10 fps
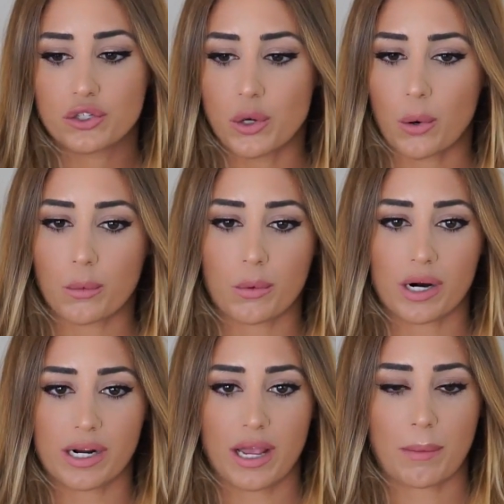Don't
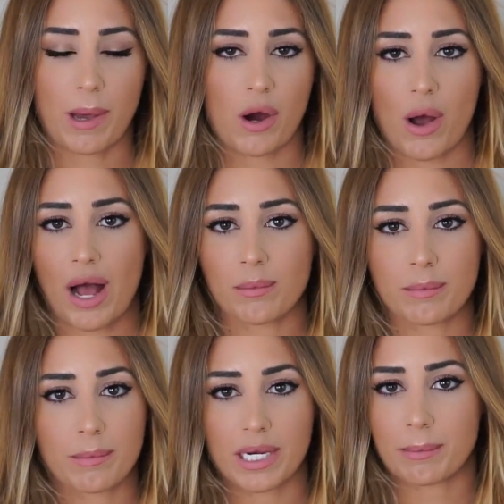worry about
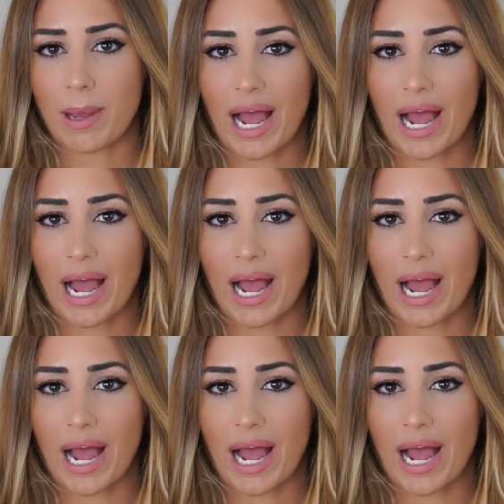how many